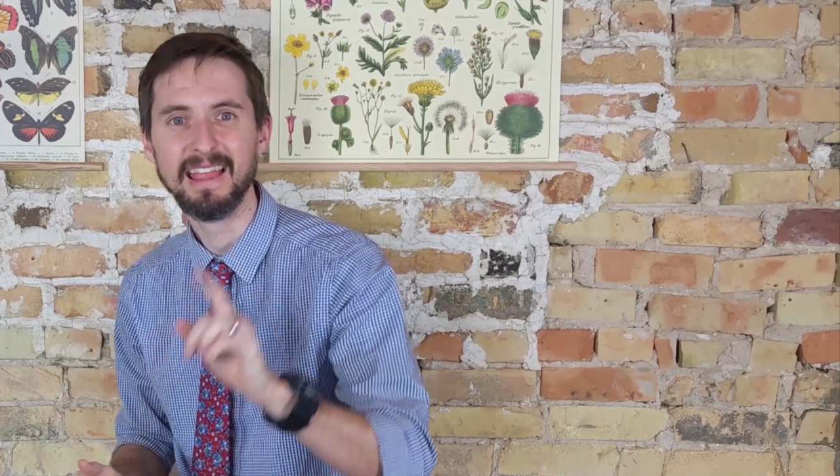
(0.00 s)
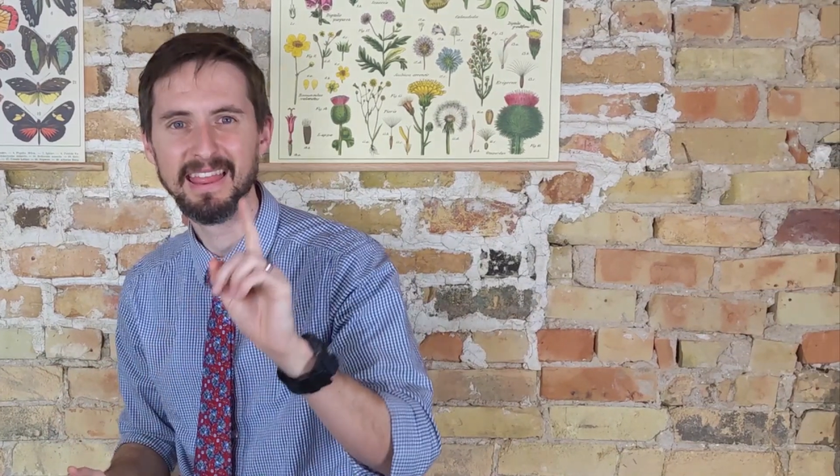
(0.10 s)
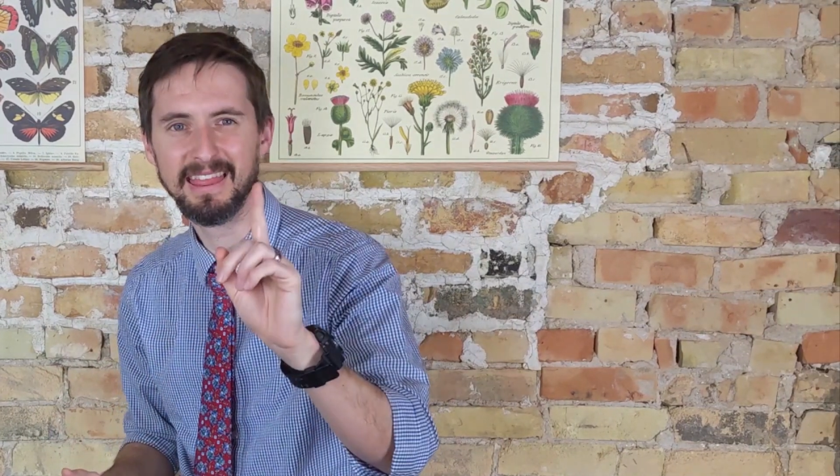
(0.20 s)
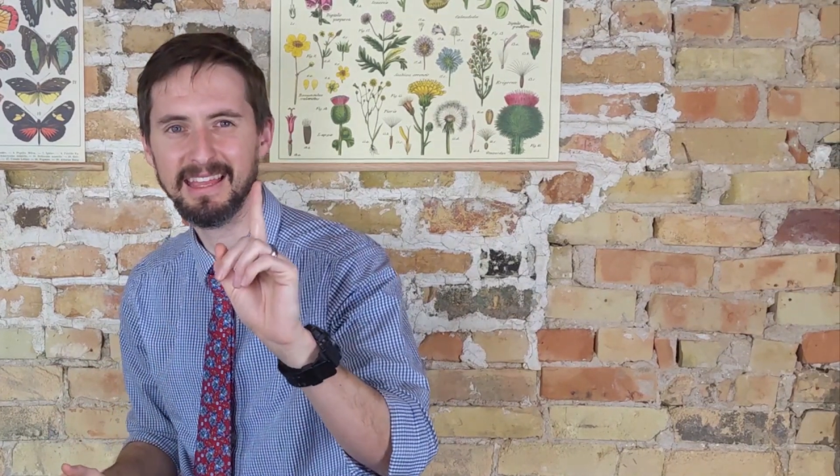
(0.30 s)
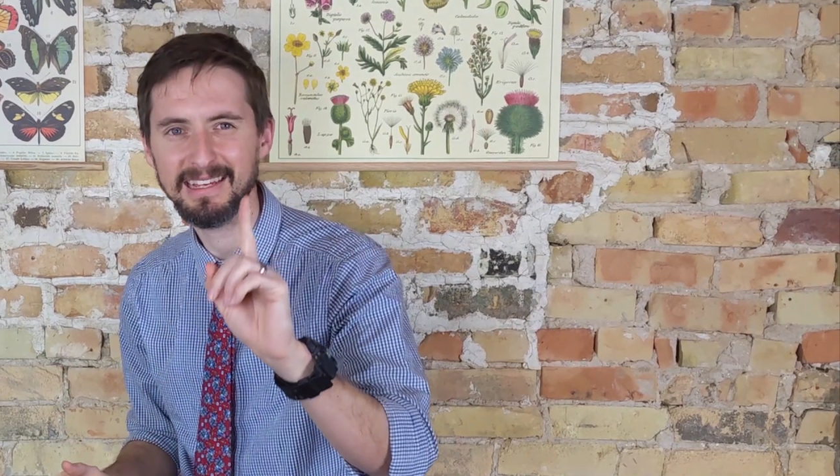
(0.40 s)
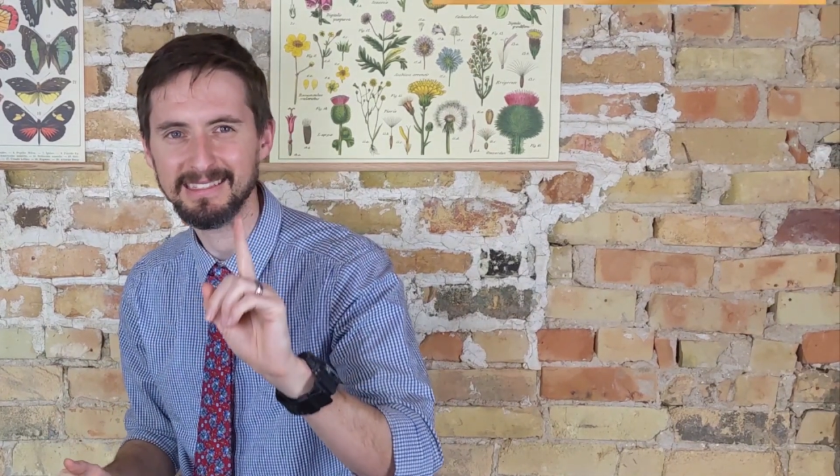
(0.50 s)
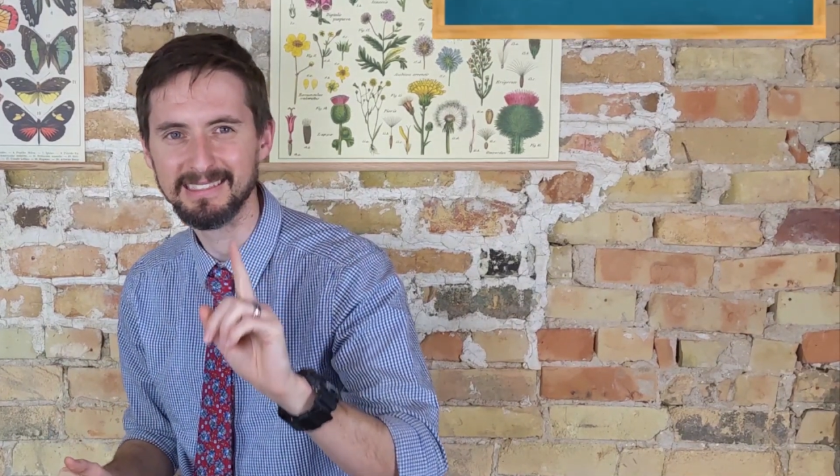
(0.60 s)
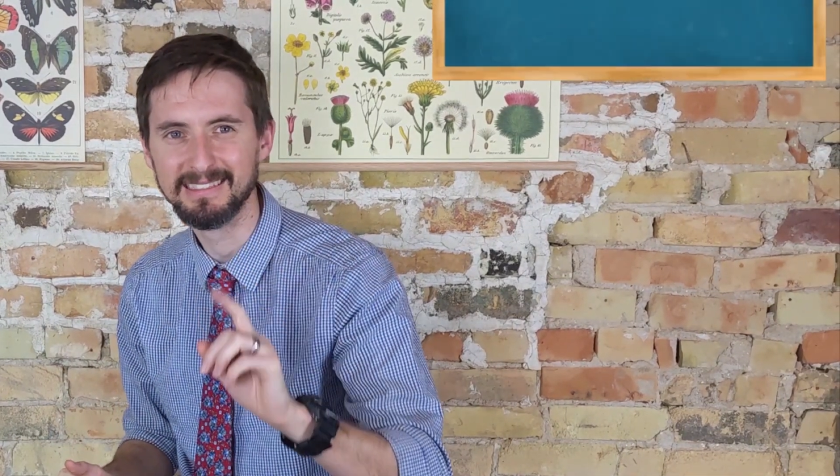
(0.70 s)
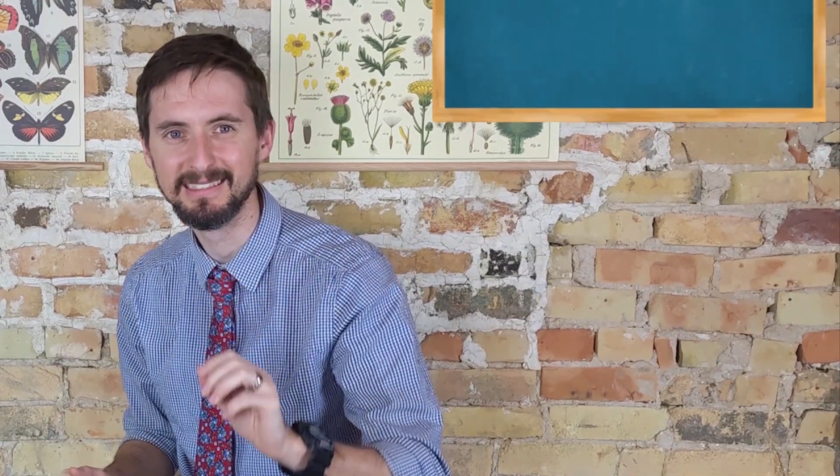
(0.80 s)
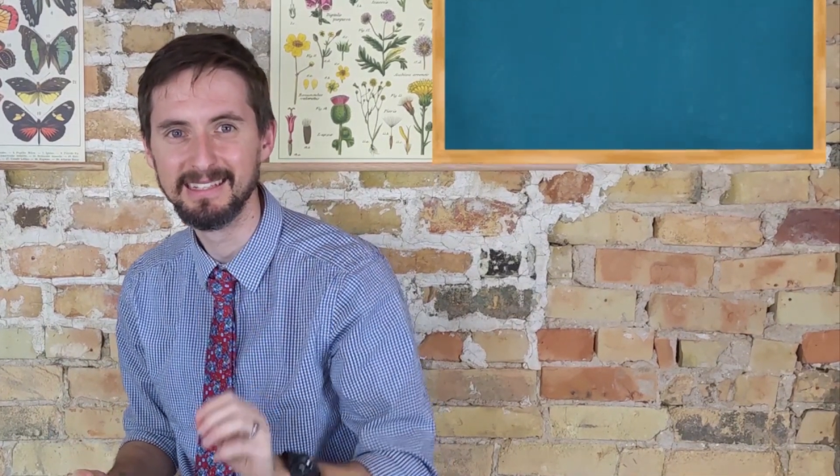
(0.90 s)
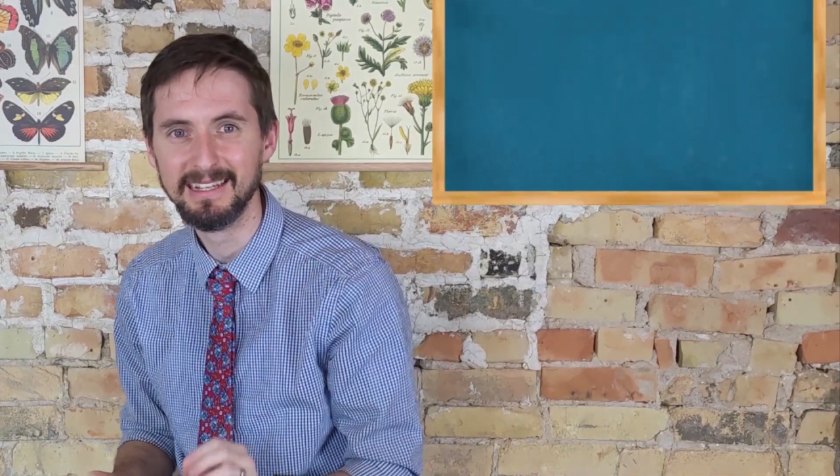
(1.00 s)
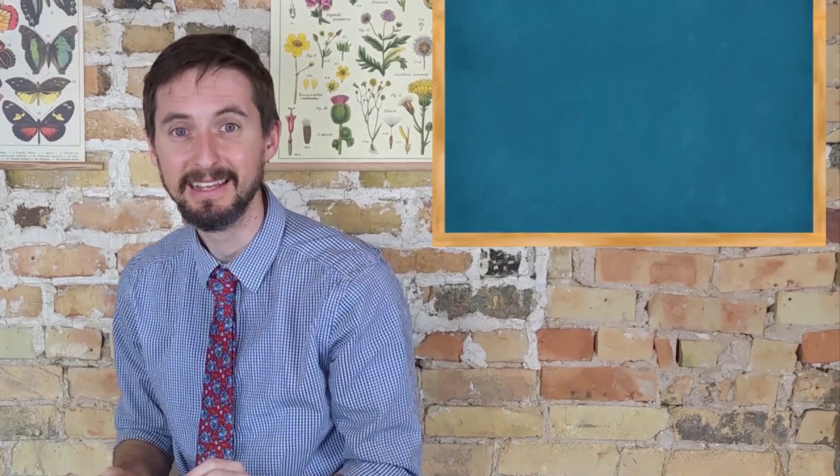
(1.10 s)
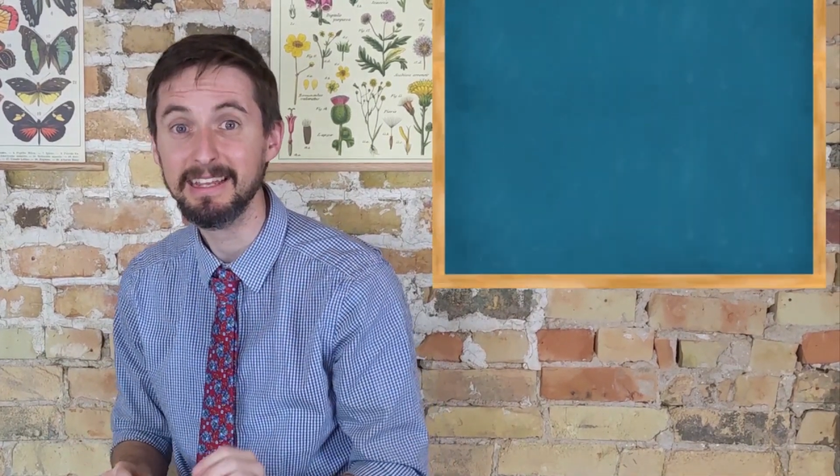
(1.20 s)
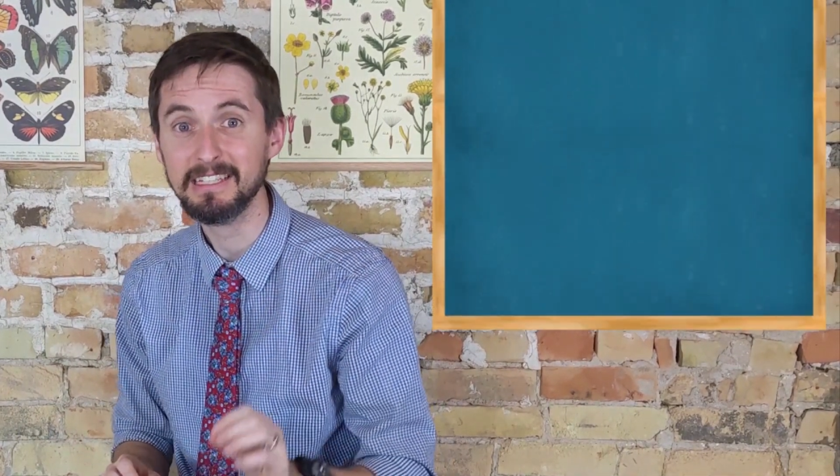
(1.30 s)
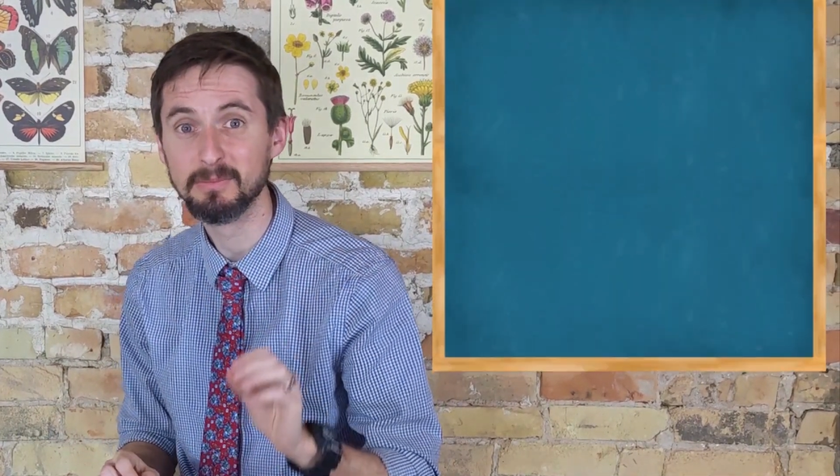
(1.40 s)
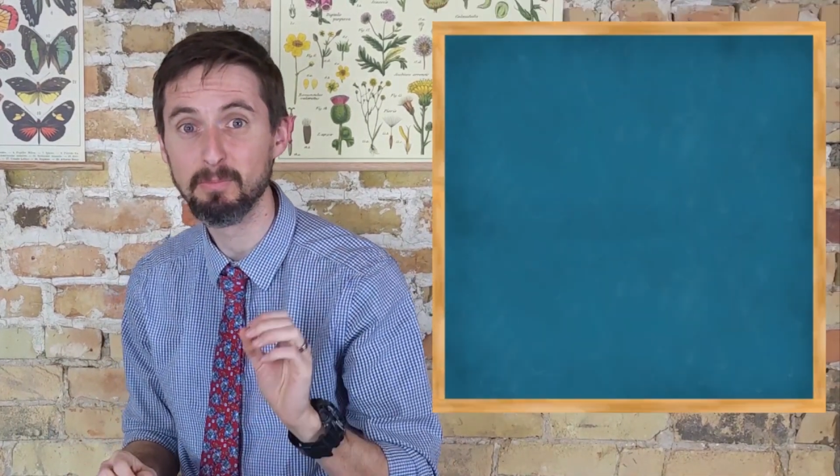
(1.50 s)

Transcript: This is